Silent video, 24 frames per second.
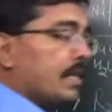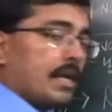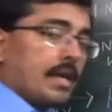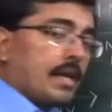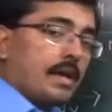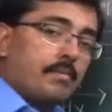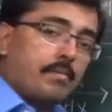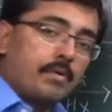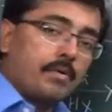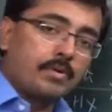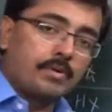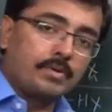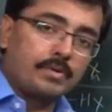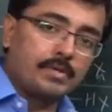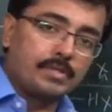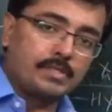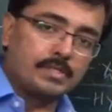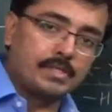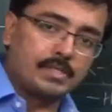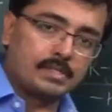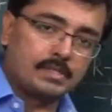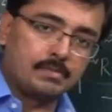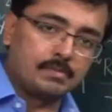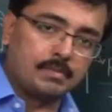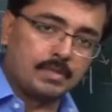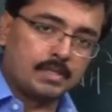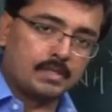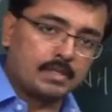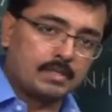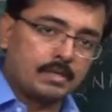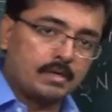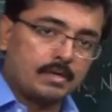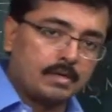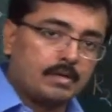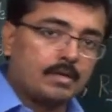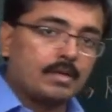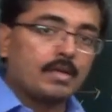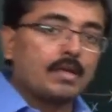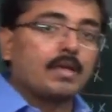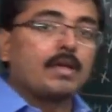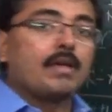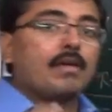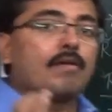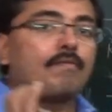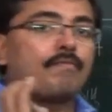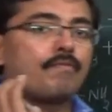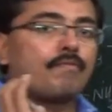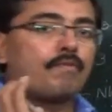ammonolysis method,
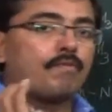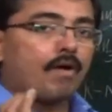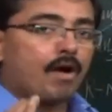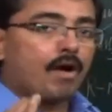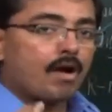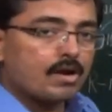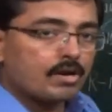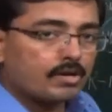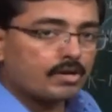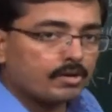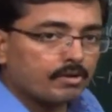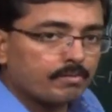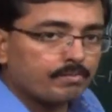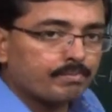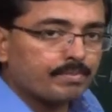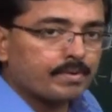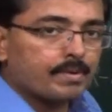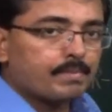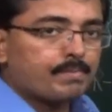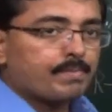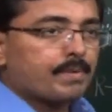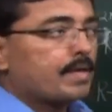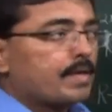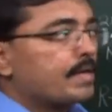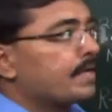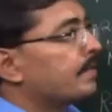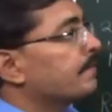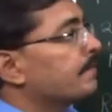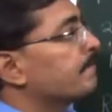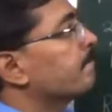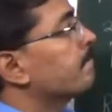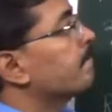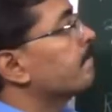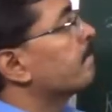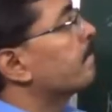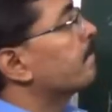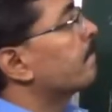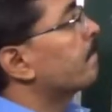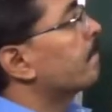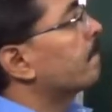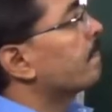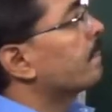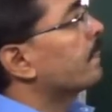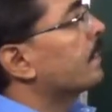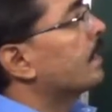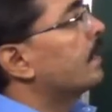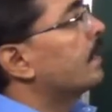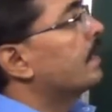if we want to prepare
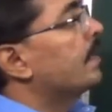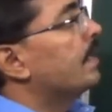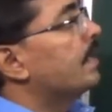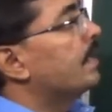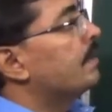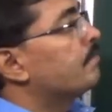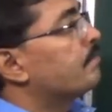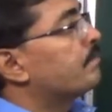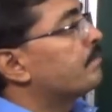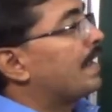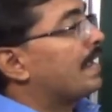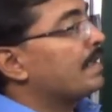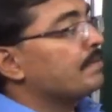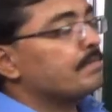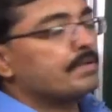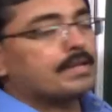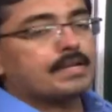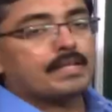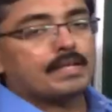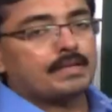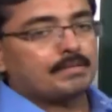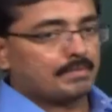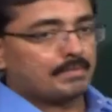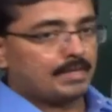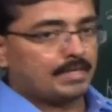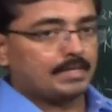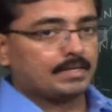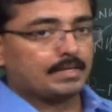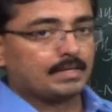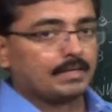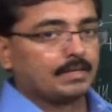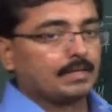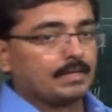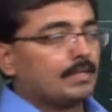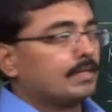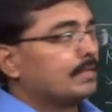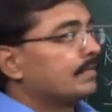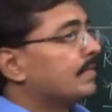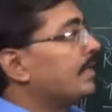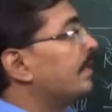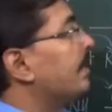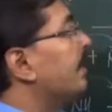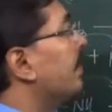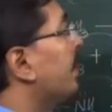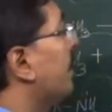primary amine, then